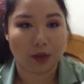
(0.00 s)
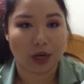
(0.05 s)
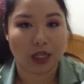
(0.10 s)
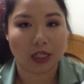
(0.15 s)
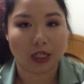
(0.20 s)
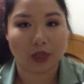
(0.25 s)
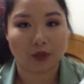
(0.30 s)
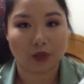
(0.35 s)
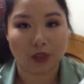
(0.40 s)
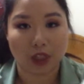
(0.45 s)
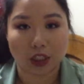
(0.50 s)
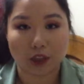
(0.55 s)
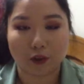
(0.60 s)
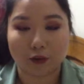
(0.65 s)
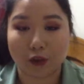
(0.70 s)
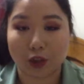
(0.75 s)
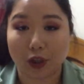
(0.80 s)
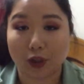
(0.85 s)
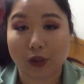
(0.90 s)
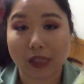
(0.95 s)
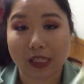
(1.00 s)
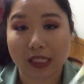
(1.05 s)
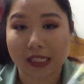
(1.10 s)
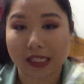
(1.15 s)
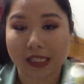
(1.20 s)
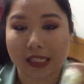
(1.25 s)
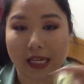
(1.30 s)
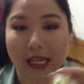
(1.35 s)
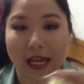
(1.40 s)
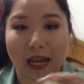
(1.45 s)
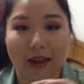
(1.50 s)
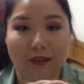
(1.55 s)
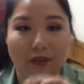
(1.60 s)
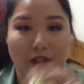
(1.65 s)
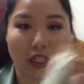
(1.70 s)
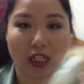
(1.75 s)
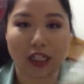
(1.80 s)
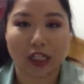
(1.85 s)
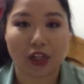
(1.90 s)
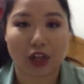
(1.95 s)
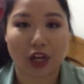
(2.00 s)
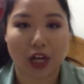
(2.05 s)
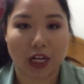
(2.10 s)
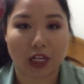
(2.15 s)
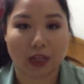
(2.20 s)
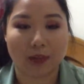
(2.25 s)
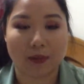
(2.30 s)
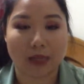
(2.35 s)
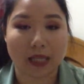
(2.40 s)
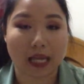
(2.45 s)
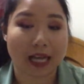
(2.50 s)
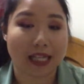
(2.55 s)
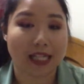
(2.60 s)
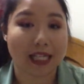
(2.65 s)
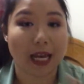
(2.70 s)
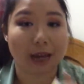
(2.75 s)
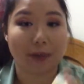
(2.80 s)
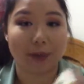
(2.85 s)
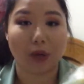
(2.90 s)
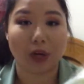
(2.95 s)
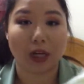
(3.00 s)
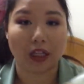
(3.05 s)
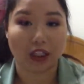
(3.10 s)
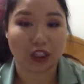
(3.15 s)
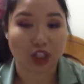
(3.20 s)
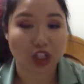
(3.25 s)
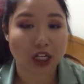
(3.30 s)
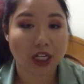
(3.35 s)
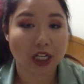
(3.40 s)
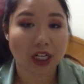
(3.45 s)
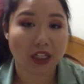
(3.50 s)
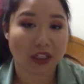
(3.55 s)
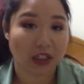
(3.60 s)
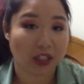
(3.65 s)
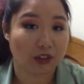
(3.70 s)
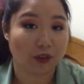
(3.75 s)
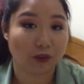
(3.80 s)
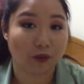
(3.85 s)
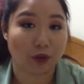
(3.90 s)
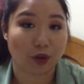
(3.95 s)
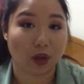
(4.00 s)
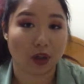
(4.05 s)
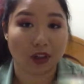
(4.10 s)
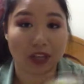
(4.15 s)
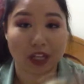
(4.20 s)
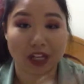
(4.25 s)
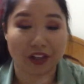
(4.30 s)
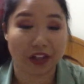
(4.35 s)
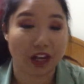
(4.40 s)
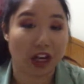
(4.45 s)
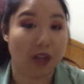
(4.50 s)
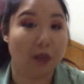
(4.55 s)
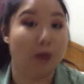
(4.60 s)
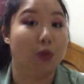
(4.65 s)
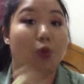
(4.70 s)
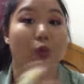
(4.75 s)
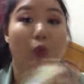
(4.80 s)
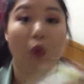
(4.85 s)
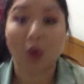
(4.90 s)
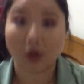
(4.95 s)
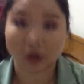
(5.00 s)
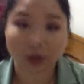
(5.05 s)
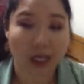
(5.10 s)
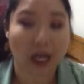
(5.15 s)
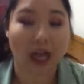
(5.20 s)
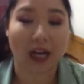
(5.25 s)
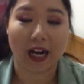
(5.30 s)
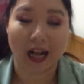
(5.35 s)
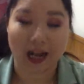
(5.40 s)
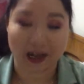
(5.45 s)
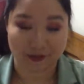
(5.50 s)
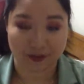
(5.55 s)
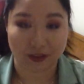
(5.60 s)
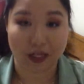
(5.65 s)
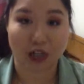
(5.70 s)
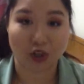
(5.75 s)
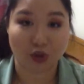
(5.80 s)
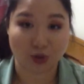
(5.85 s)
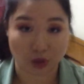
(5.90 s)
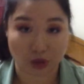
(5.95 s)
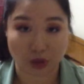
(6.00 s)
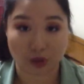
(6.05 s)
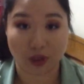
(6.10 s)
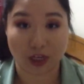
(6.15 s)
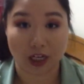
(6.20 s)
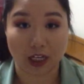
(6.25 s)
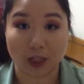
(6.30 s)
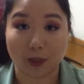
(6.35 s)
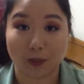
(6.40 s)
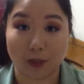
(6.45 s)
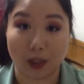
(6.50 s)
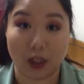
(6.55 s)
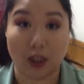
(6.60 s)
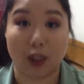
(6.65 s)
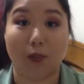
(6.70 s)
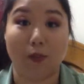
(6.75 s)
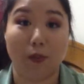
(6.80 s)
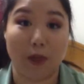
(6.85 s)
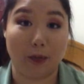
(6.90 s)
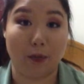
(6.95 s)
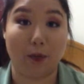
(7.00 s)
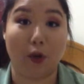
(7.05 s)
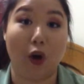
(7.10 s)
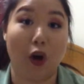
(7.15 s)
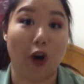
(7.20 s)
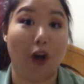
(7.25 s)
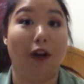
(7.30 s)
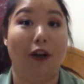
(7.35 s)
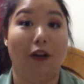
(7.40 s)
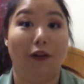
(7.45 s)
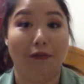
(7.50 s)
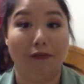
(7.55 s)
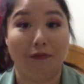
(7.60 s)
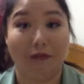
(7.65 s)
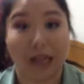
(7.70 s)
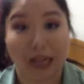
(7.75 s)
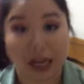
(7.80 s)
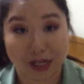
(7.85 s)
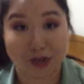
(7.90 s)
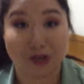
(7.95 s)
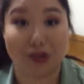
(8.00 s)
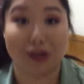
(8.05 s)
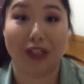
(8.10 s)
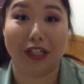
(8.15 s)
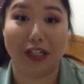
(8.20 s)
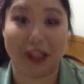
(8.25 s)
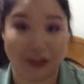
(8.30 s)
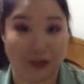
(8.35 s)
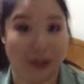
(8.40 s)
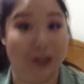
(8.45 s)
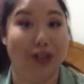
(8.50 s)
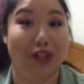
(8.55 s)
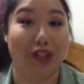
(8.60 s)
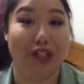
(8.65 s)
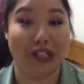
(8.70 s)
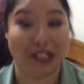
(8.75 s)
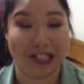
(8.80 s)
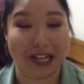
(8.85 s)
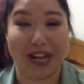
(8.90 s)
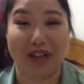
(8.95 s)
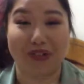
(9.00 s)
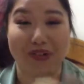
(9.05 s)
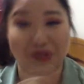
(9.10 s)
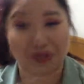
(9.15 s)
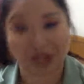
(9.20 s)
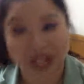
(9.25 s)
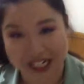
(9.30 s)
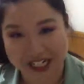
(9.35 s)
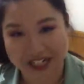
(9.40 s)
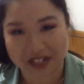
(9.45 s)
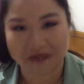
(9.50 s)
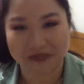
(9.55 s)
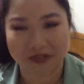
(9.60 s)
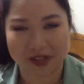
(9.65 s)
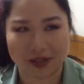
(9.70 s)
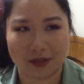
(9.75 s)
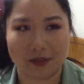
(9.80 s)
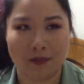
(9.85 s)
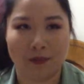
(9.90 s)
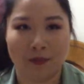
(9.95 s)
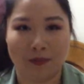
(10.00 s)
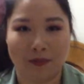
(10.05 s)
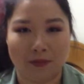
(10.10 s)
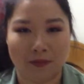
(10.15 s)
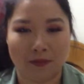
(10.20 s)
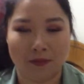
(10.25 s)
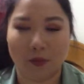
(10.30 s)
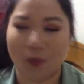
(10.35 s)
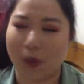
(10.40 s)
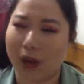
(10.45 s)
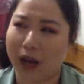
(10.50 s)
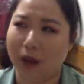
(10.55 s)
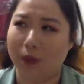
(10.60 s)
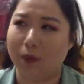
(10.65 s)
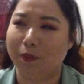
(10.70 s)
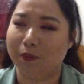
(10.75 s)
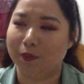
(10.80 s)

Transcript: brand is really good for you since they advertise their items as hypoallergenic. Therefore, a lot of their items will not have natural ingredients because people are naturally allergic to natural items. Wow.